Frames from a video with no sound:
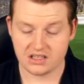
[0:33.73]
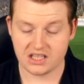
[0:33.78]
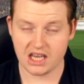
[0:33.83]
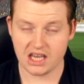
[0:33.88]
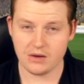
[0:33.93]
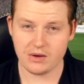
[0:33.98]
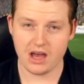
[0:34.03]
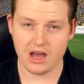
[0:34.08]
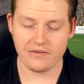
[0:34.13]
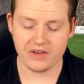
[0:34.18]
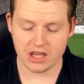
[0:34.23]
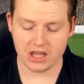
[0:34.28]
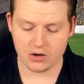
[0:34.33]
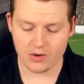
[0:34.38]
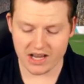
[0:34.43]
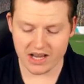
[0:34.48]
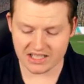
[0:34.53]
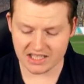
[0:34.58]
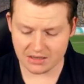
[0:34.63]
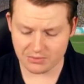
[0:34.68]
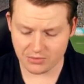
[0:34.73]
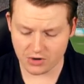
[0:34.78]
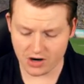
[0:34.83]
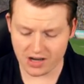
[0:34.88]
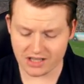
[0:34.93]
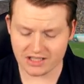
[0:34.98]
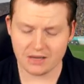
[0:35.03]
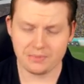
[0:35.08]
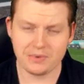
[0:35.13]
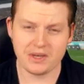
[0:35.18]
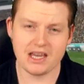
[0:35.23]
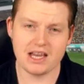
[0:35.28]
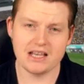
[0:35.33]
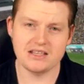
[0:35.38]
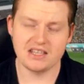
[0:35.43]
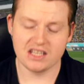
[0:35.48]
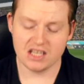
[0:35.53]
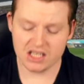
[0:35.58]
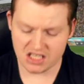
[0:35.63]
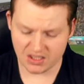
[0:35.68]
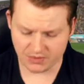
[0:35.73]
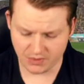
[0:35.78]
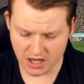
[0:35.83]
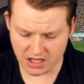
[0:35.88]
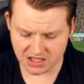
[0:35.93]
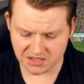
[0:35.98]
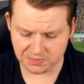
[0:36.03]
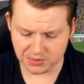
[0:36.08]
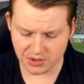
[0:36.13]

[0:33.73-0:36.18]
So here we have it, the Queensland Maroons up against the New South Wales